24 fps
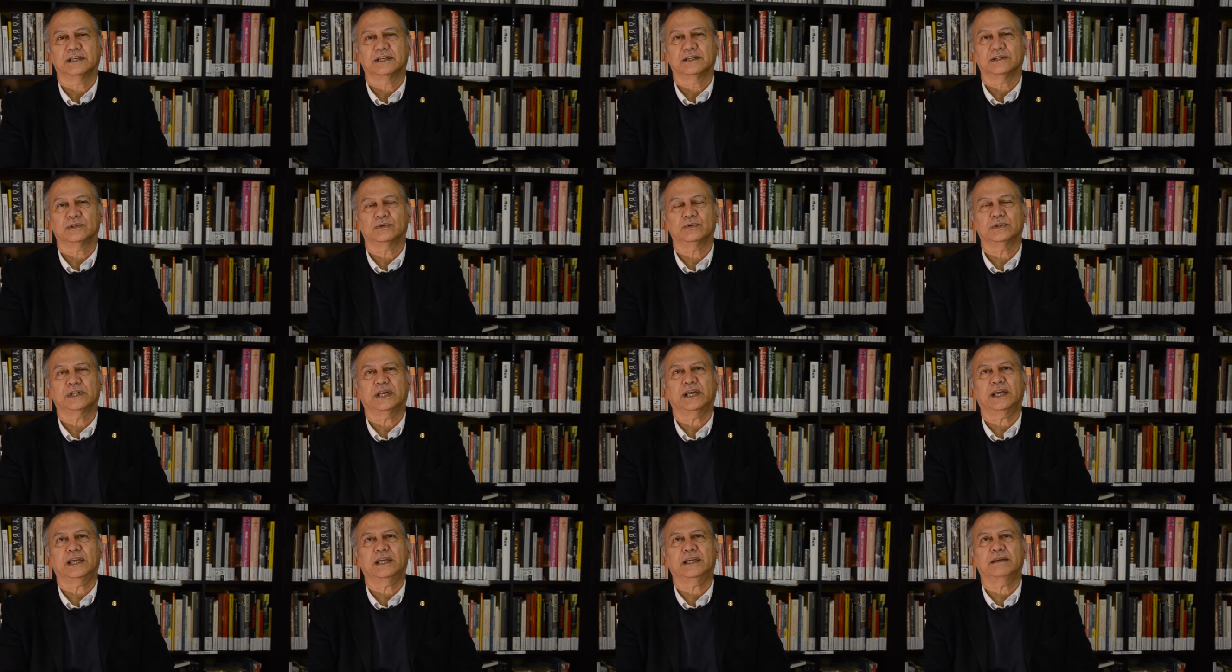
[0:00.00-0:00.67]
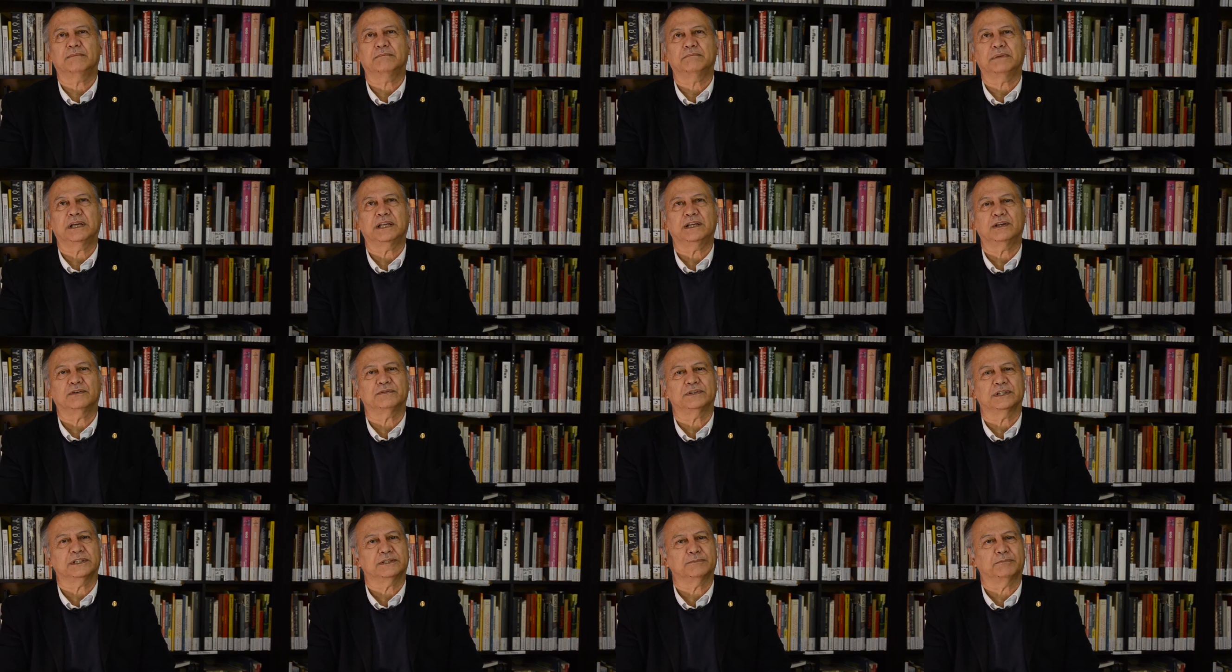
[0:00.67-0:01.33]
today many
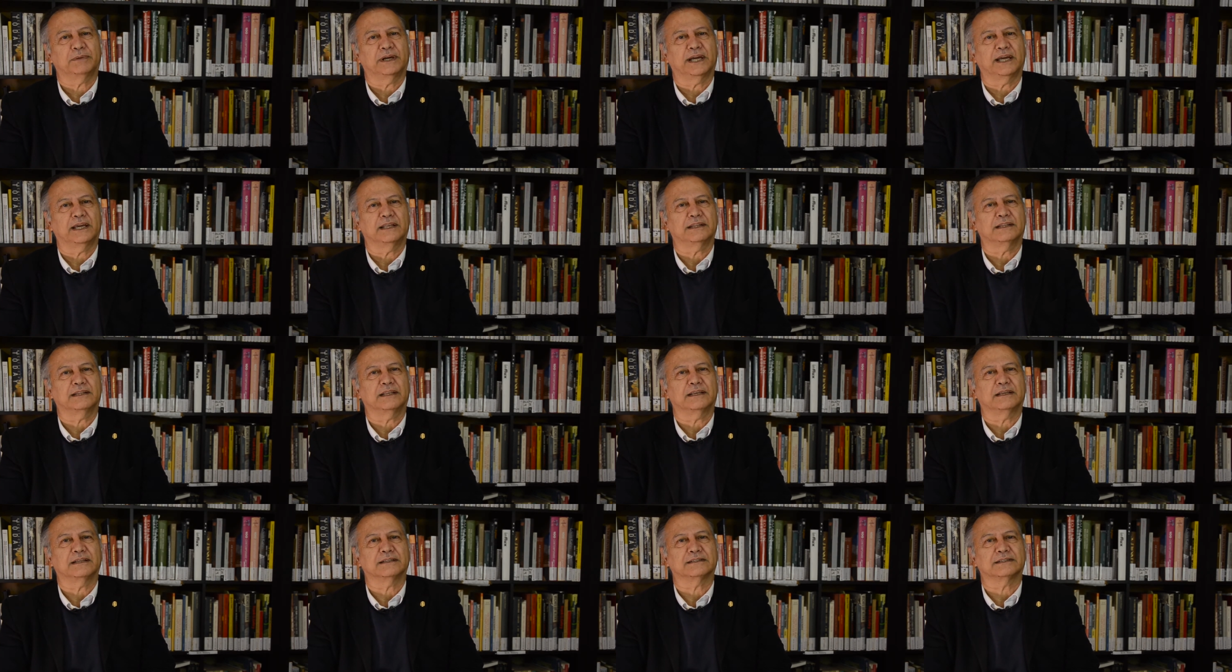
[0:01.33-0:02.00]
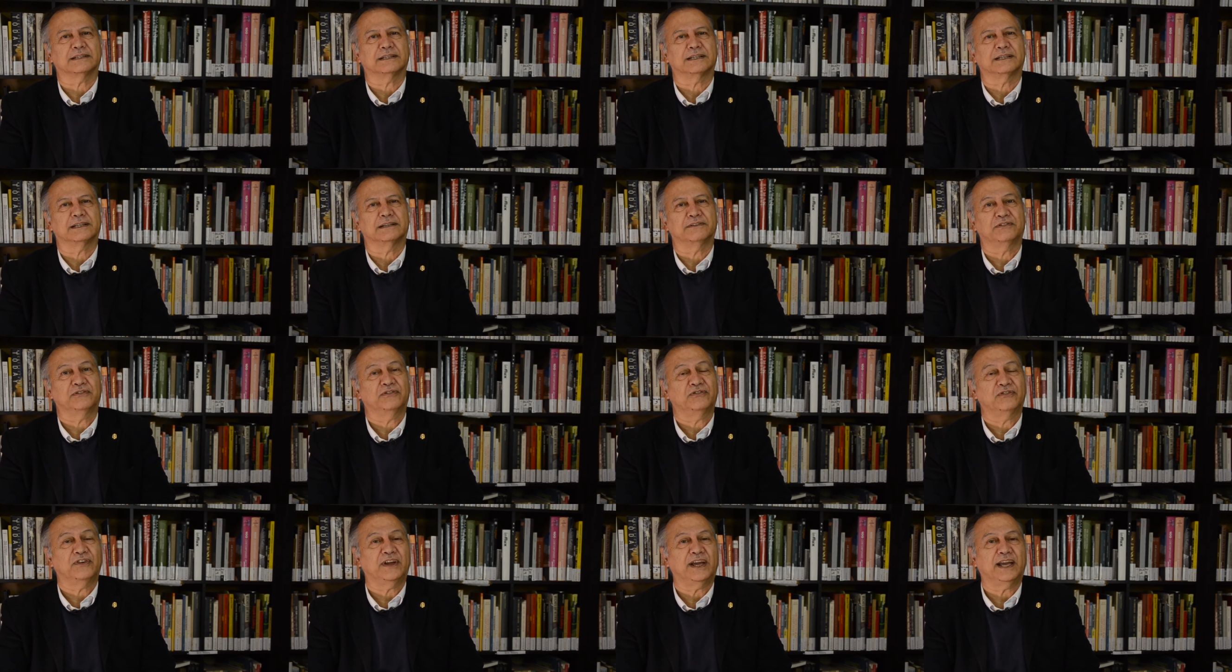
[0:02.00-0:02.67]
of these paintings are
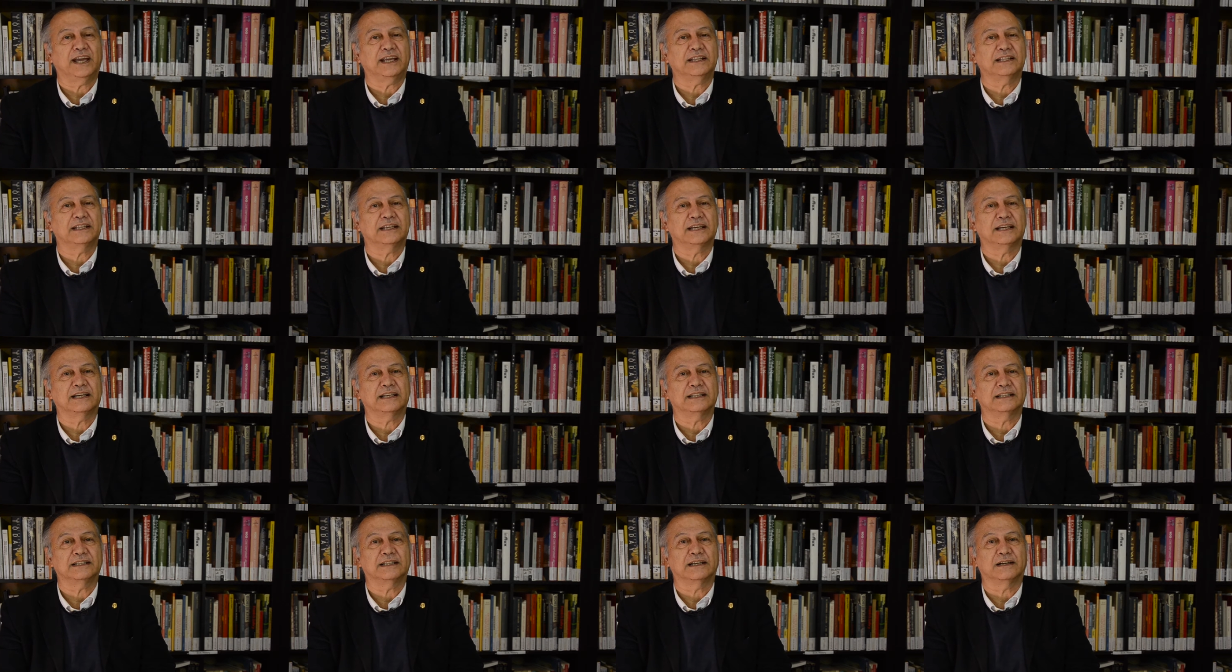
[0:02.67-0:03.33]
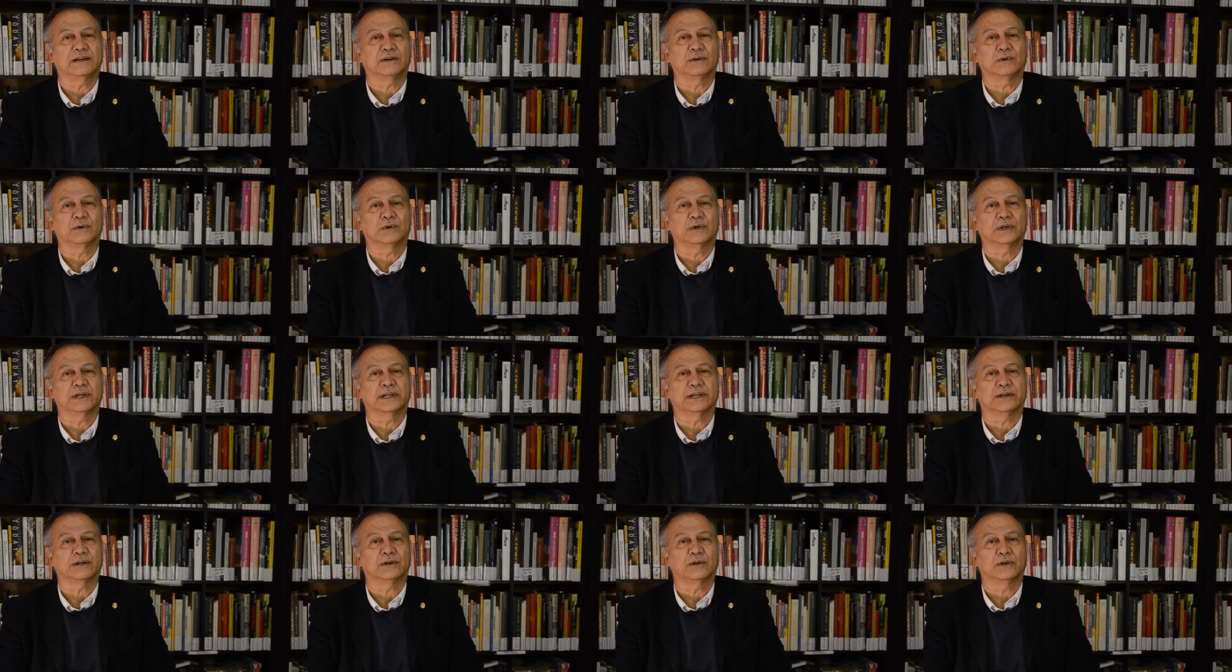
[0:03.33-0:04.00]
faded or
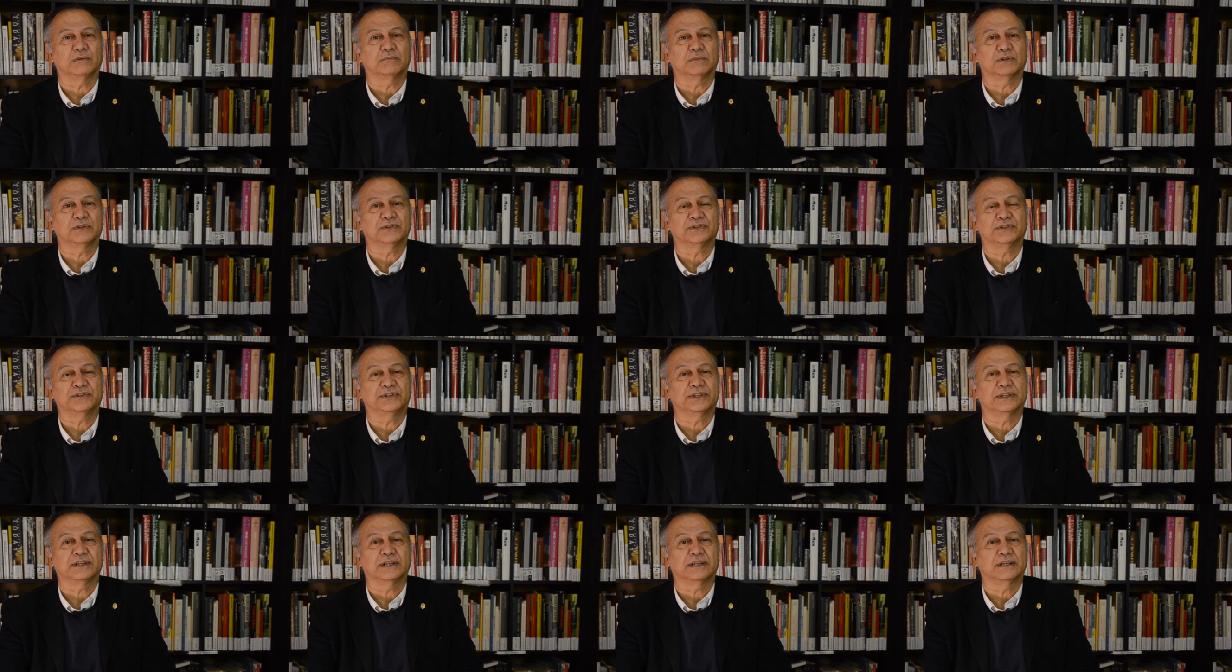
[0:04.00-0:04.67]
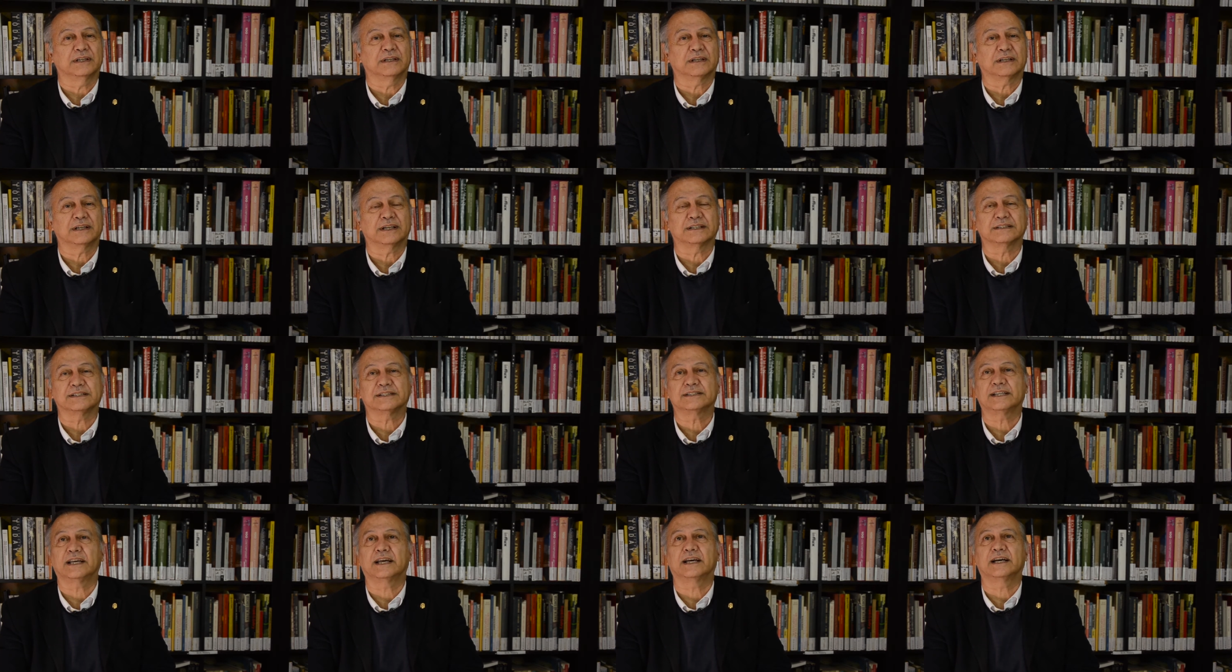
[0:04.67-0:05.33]
are almost
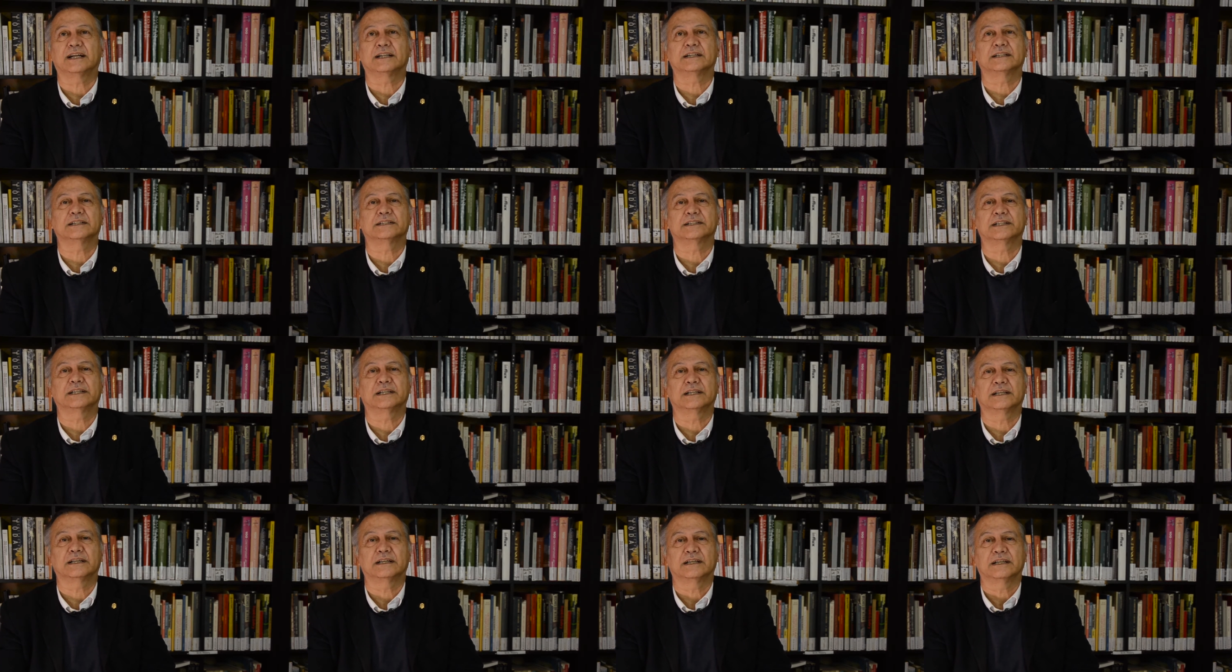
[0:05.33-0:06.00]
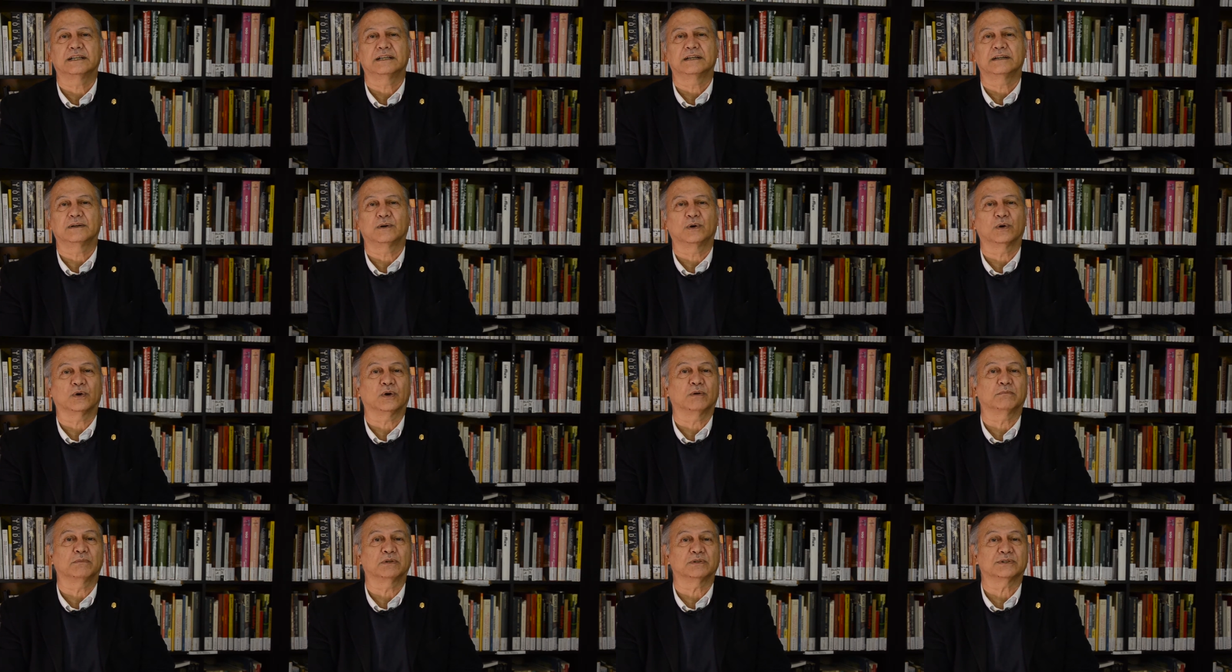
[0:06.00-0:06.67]
cancelled or
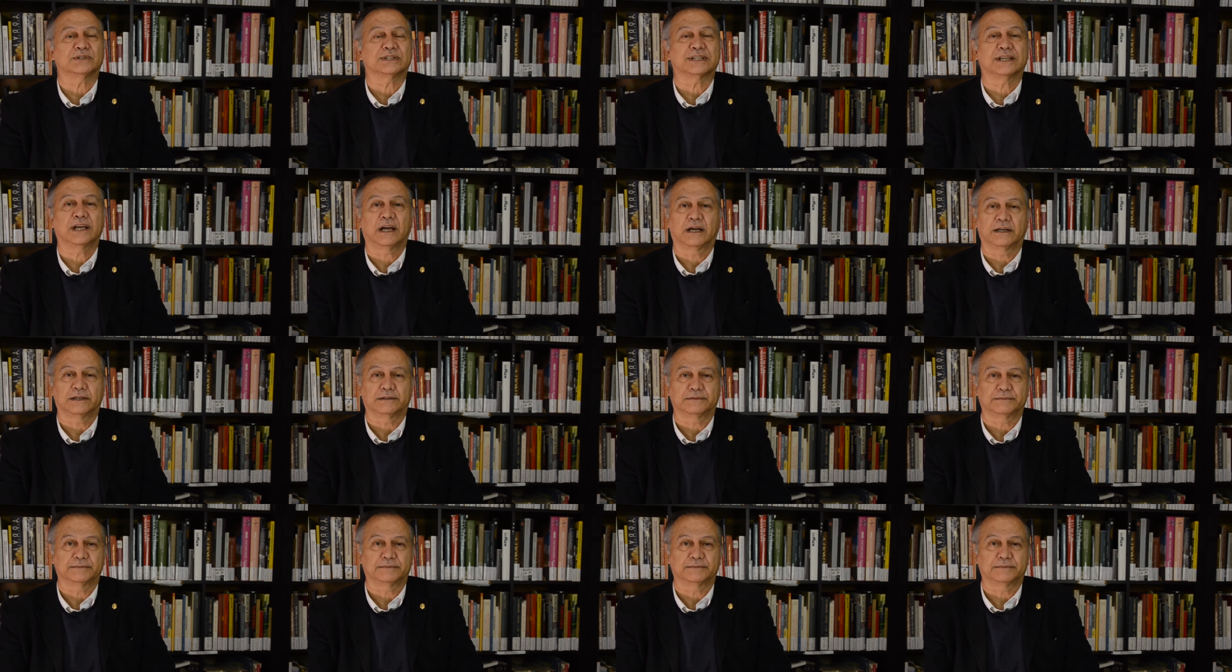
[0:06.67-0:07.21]
almost gone.